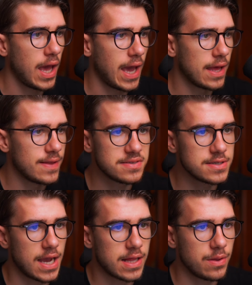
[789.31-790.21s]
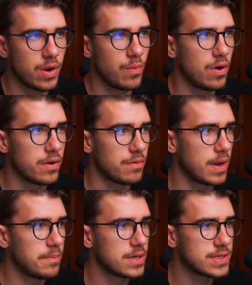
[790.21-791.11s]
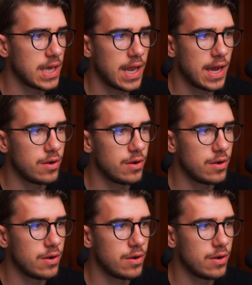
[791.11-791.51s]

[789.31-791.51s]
And that's exactly what I wanted, right? Because again,